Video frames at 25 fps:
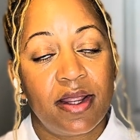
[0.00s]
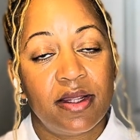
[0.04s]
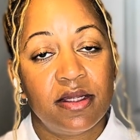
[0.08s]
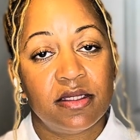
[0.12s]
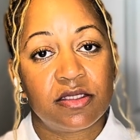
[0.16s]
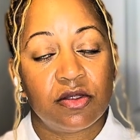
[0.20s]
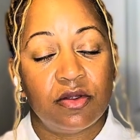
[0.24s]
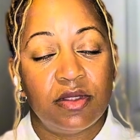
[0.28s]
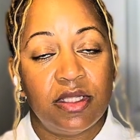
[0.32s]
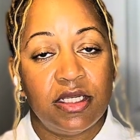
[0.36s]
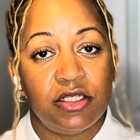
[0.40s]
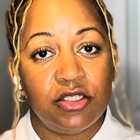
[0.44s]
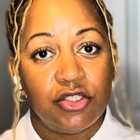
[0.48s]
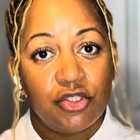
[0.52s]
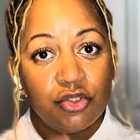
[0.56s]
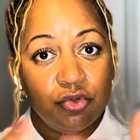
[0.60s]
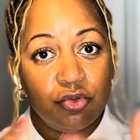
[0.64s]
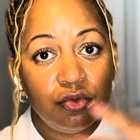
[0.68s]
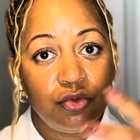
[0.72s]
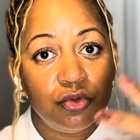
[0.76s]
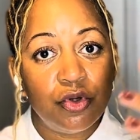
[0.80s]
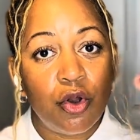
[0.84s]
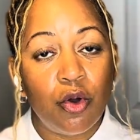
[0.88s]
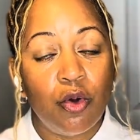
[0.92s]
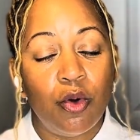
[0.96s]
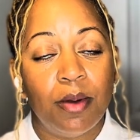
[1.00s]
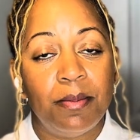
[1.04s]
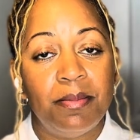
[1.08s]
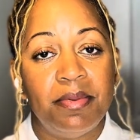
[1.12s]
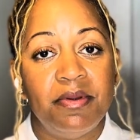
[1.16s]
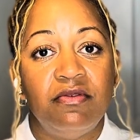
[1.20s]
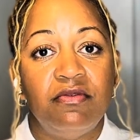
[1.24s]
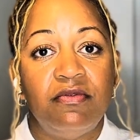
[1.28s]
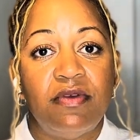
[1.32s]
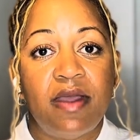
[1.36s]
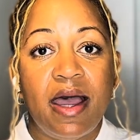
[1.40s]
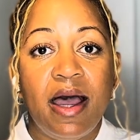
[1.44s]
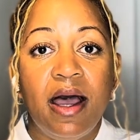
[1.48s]
So they do go up in
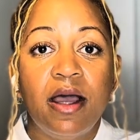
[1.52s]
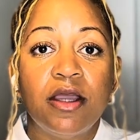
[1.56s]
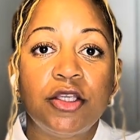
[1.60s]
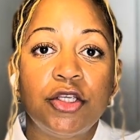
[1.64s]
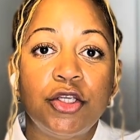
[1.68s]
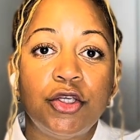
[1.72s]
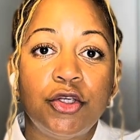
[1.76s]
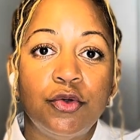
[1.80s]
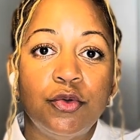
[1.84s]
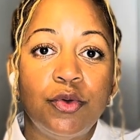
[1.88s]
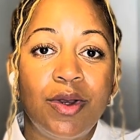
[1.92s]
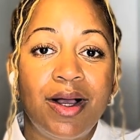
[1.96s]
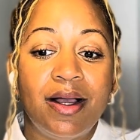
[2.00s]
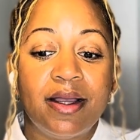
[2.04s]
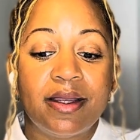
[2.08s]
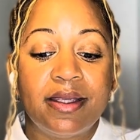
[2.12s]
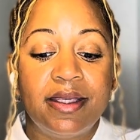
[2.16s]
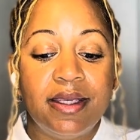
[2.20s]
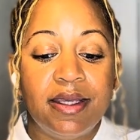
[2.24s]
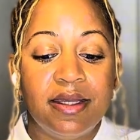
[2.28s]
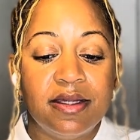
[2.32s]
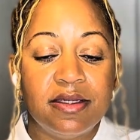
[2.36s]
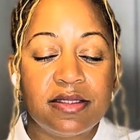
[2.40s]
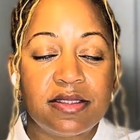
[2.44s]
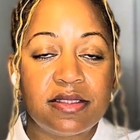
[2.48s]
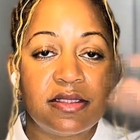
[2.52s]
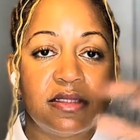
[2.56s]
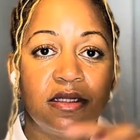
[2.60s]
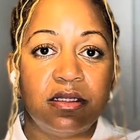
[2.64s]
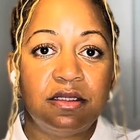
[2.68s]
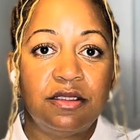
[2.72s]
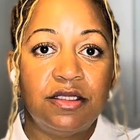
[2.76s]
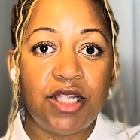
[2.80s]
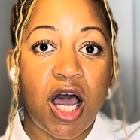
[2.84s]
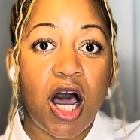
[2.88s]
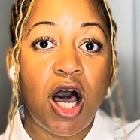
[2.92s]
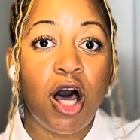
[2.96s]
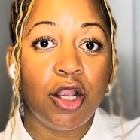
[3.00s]
value against the
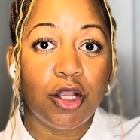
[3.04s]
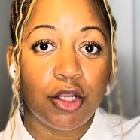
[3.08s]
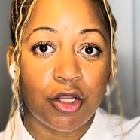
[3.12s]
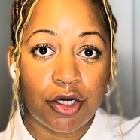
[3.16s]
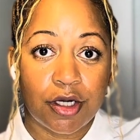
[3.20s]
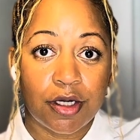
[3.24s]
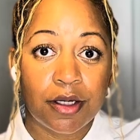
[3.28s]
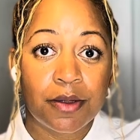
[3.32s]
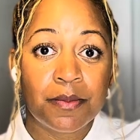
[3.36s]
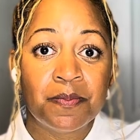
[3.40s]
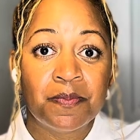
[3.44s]
dollar,